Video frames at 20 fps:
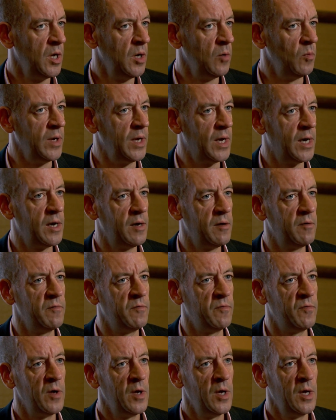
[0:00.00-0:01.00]
We
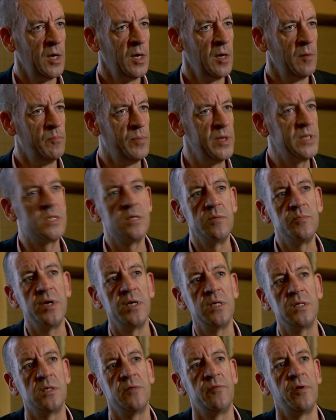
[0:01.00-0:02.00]
have bits and
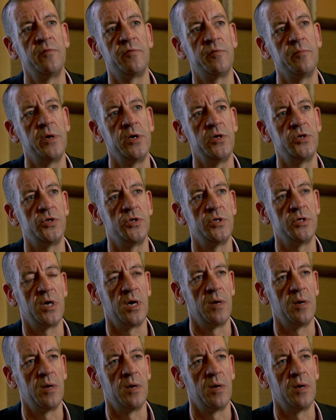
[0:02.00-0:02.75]
pieces of information